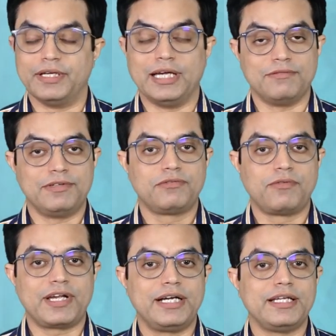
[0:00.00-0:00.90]
And fifth
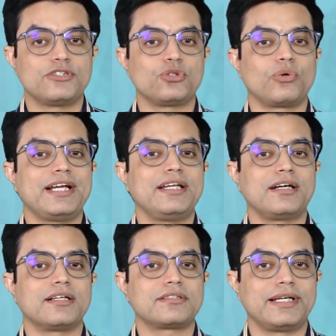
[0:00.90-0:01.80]
variety is
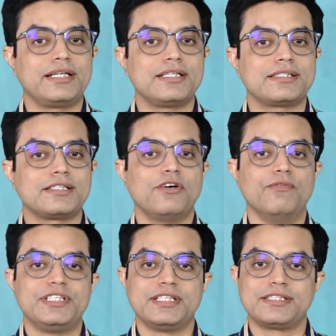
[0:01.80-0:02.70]
psoriatic arthritis,
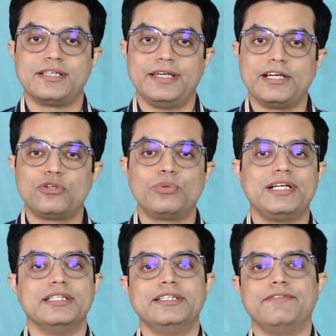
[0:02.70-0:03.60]
which is
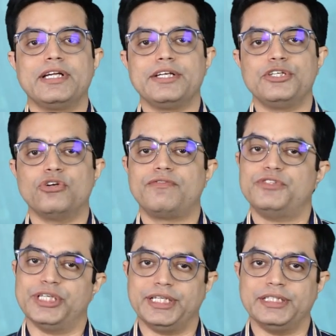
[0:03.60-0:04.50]
included in the variety of
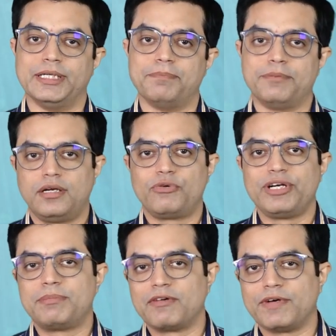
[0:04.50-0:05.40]
JIA.
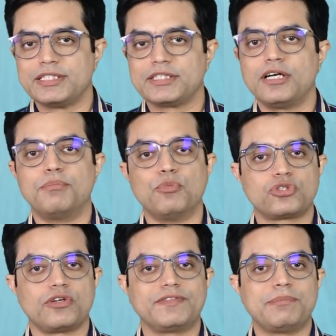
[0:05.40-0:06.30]
Treatment-wise,
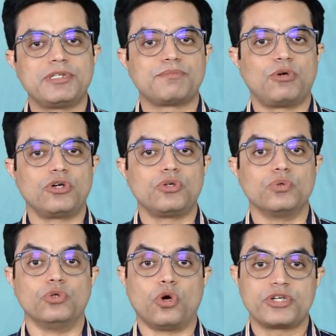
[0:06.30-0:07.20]
most of them respond
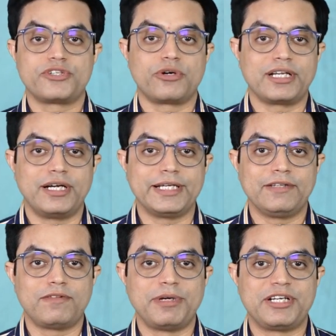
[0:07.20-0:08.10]
to non-steroidal
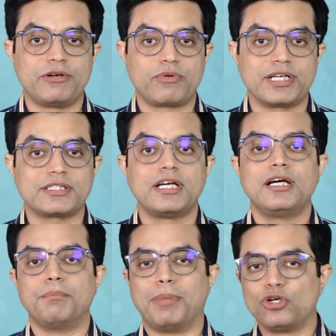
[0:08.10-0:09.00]
anti-inflammatory drugs.
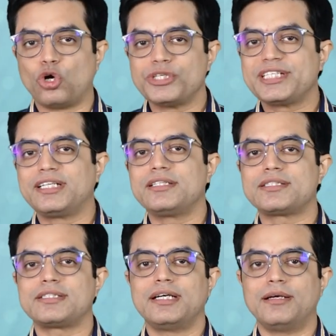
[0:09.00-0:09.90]

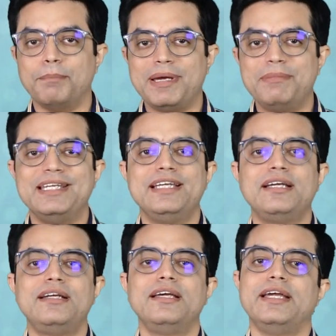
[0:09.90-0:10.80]
Biologicals may be
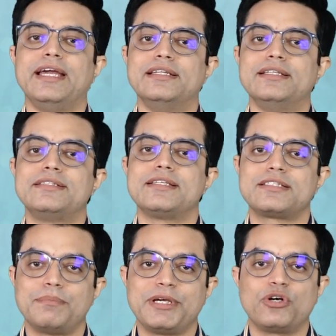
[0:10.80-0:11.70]
needed in the
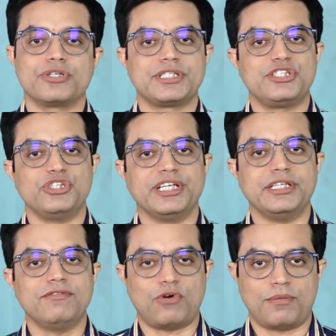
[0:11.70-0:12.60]
systemic onset
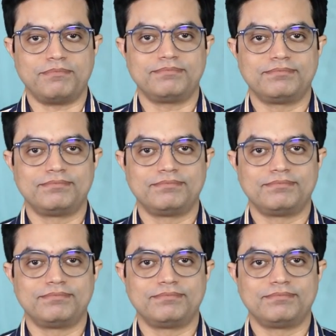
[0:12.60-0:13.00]
JIA form.